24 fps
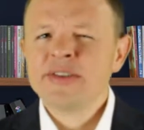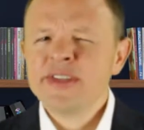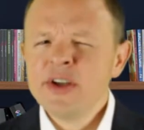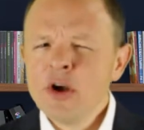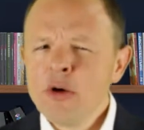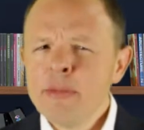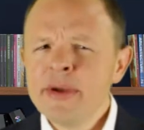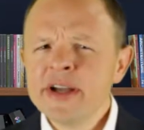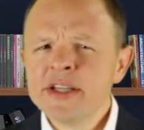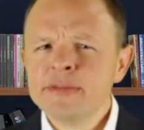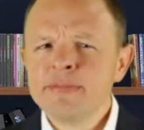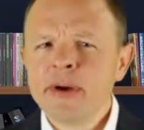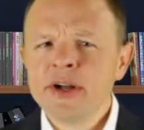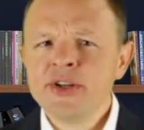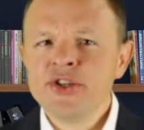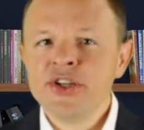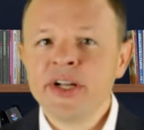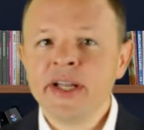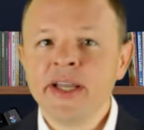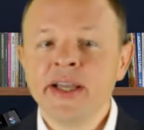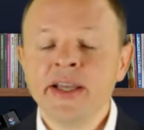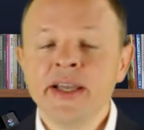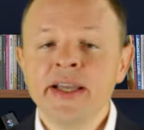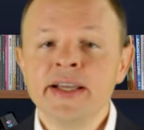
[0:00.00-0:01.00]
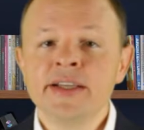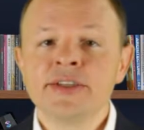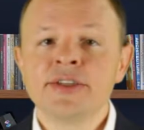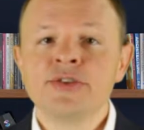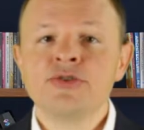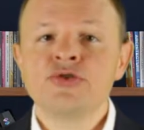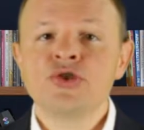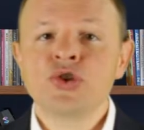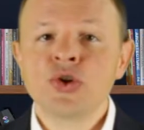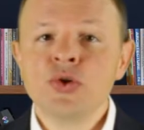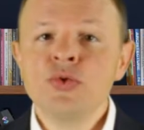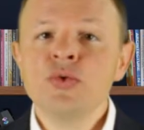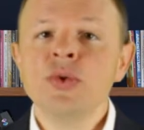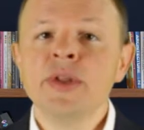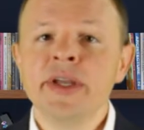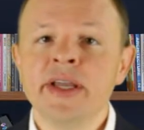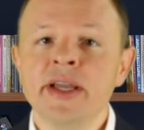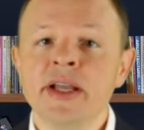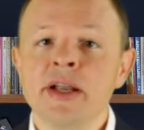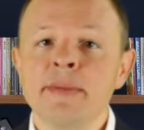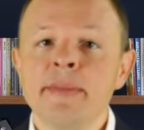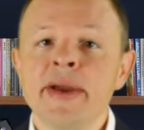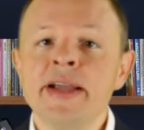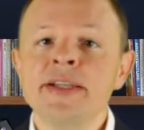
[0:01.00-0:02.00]
zero-based budgeting is
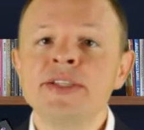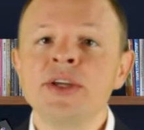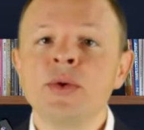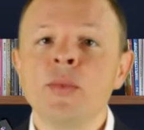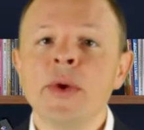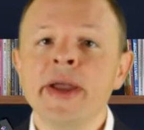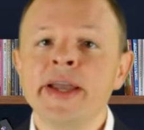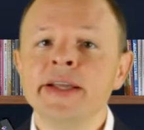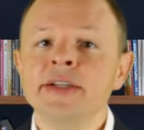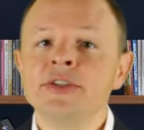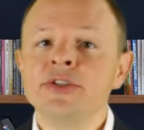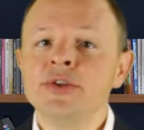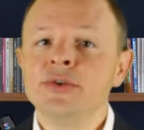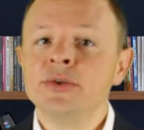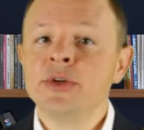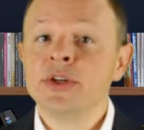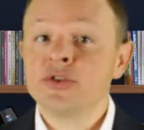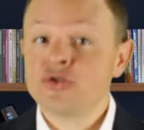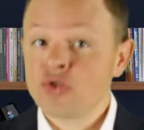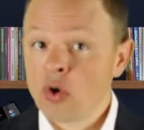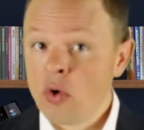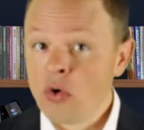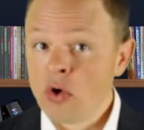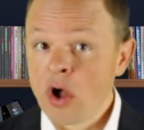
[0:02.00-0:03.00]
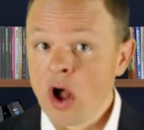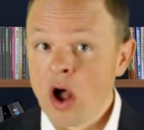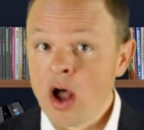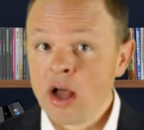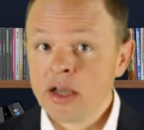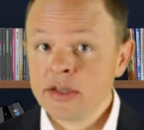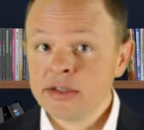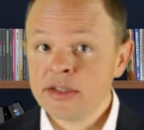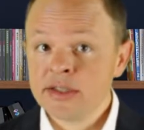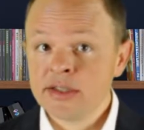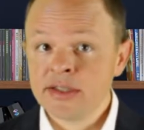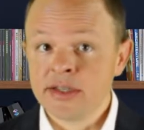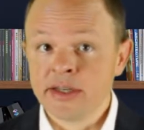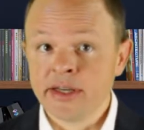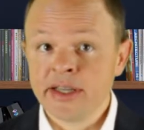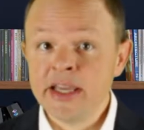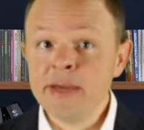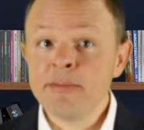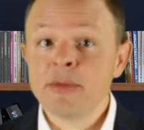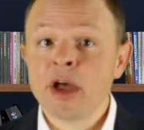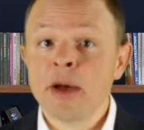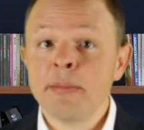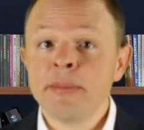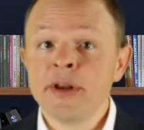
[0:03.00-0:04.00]
truly an amazing way to control costs and
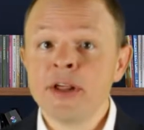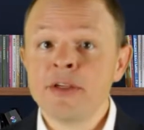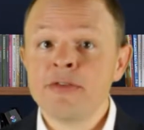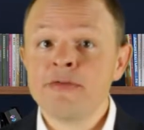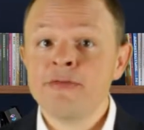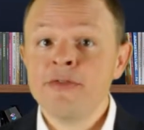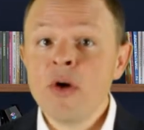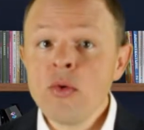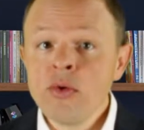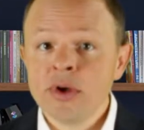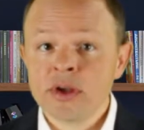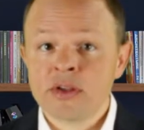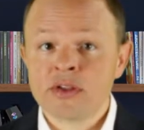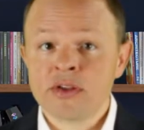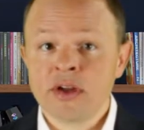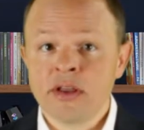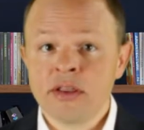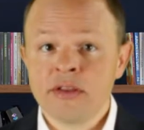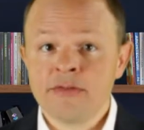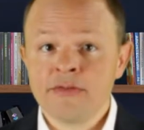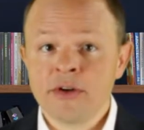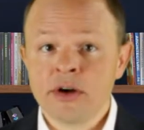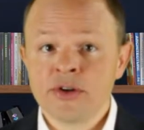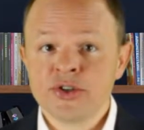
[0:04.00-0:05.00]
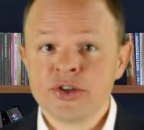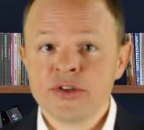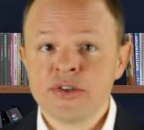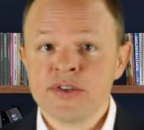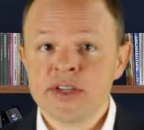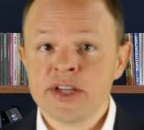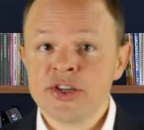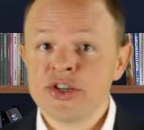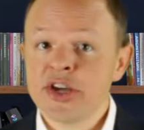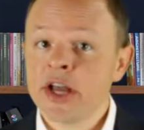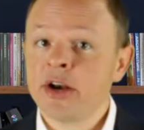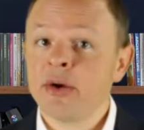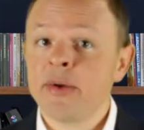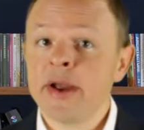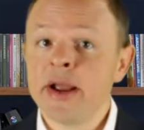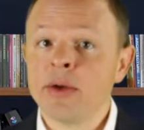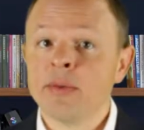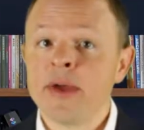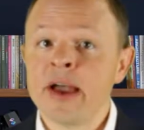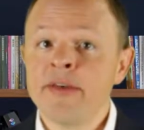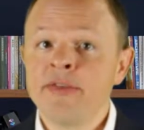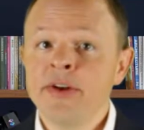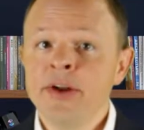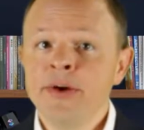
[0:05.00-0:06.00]
keep companies focused on the functions that generate
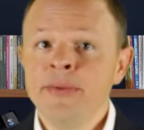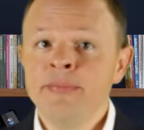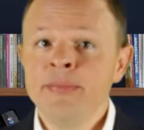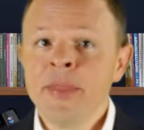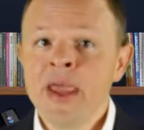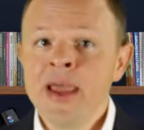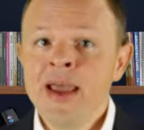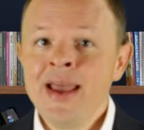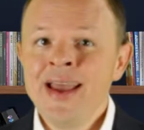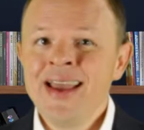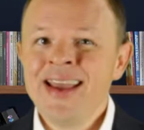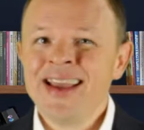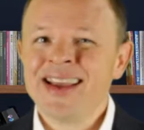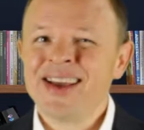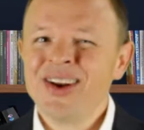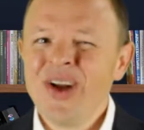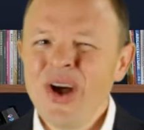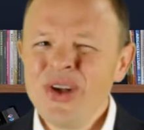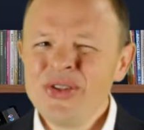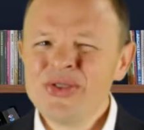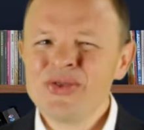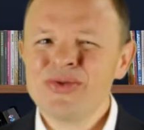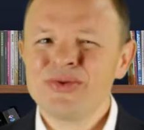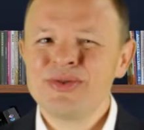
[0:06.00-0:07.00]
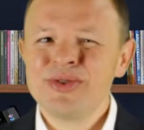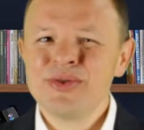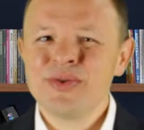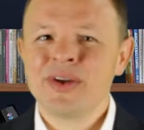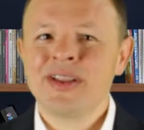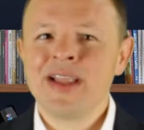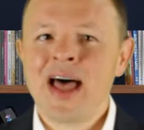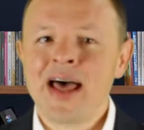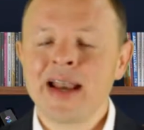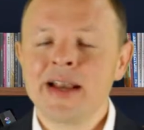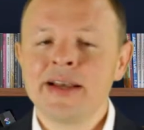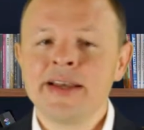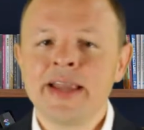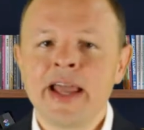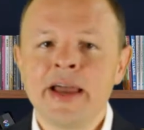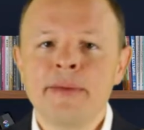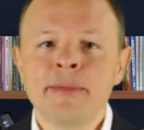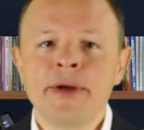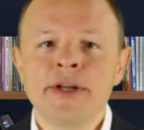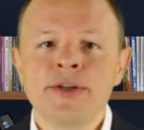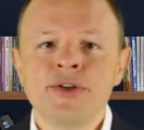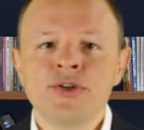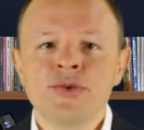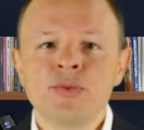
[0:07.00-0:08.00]
revenue, it can also do a lot of
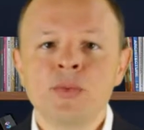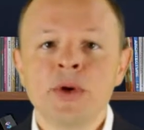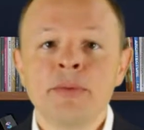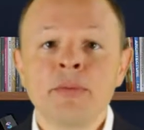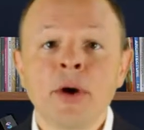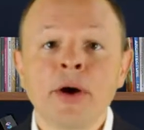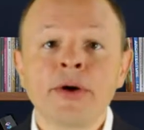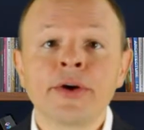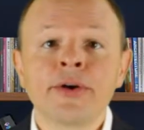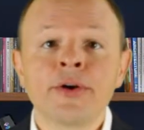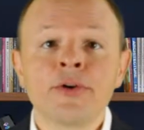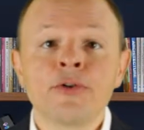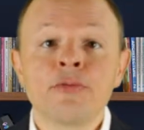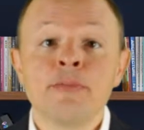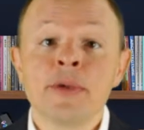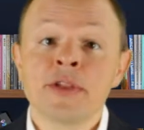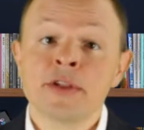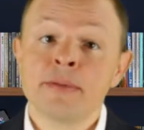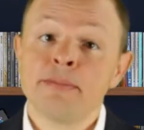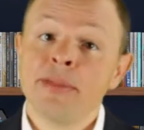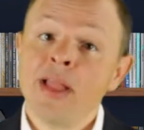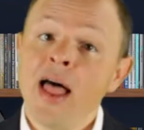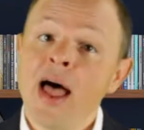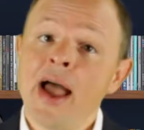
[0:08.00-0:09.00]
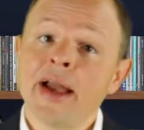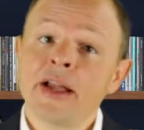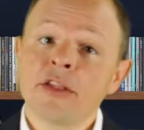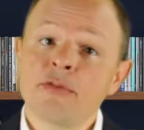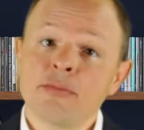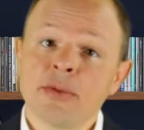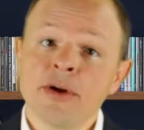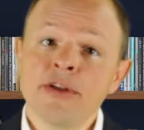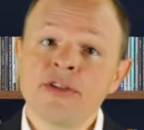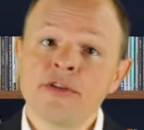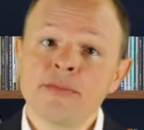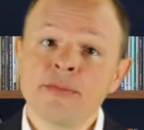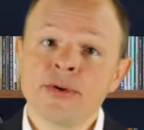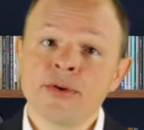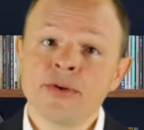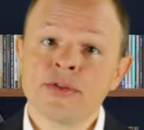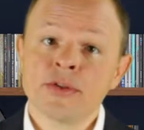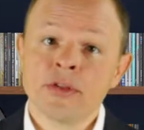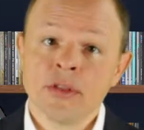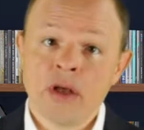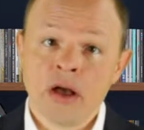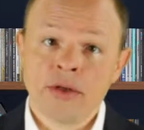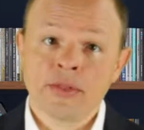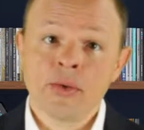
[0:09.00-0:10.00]
damage when marketers misapply its principles
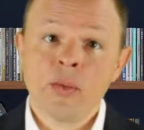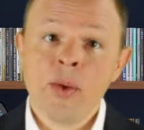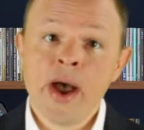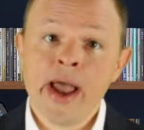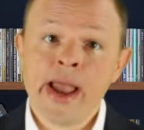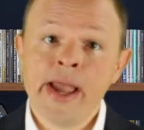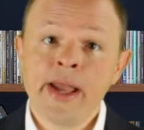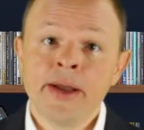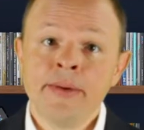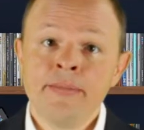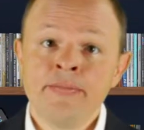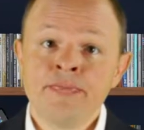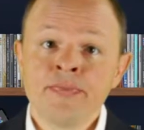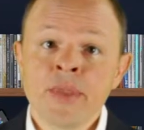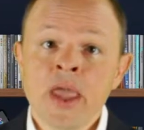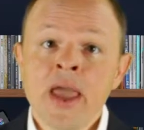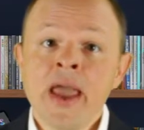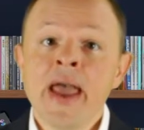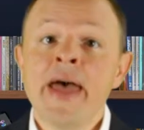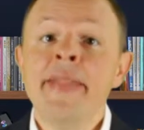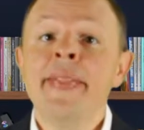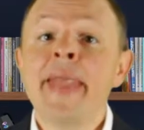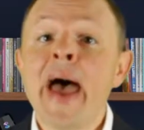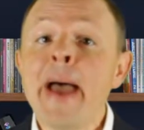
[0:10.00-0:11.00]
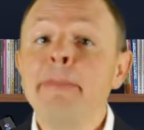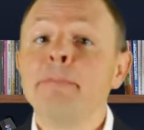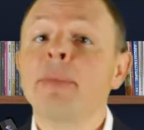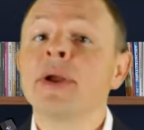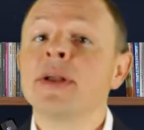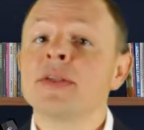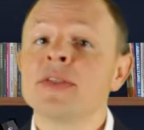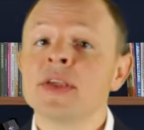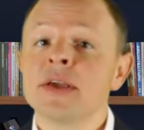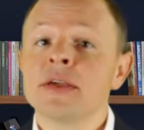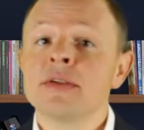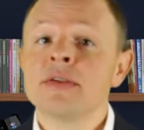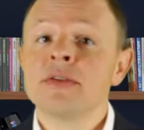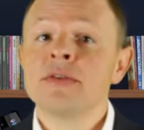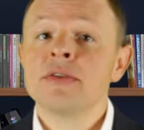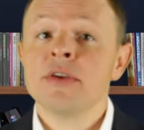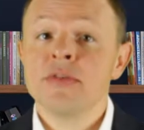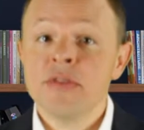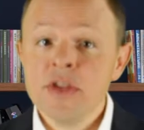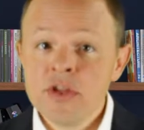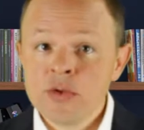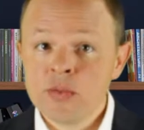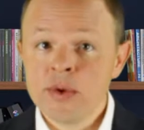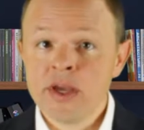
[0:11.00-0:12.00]
along the way. And that brings us to
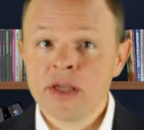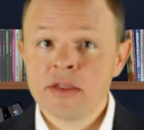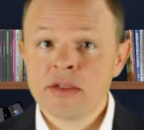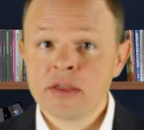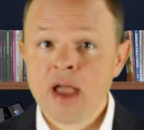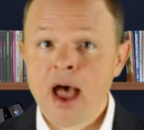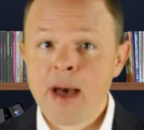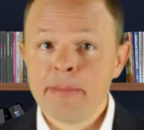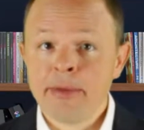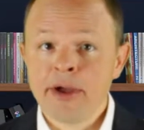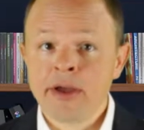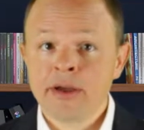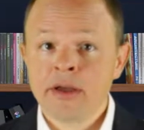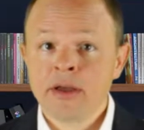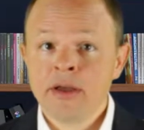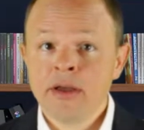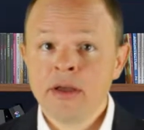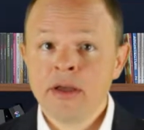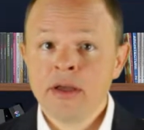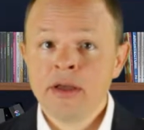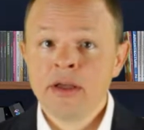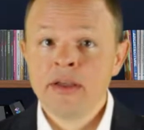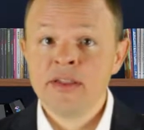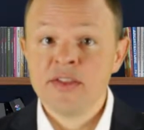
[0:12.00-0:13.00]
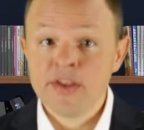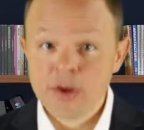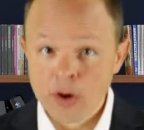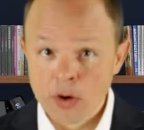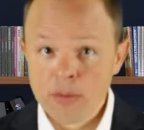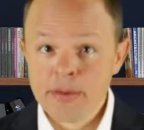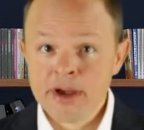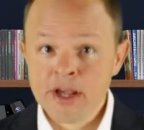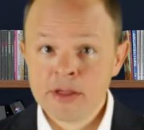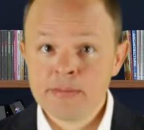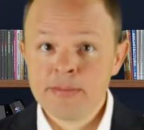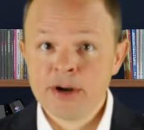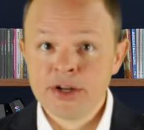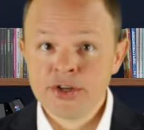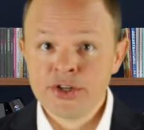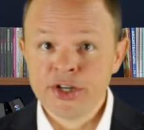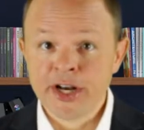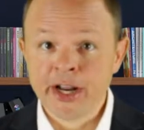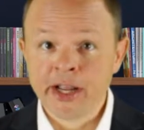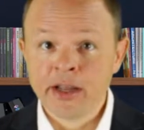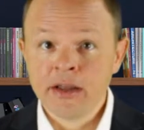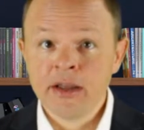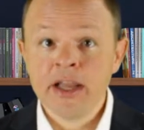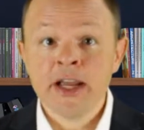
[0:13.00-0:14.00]
this week's topic, zero-based
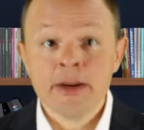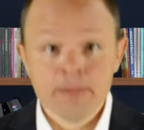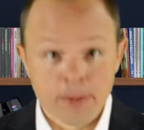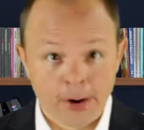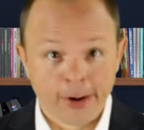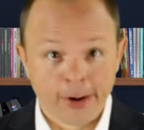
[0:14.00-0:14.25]
budgeting in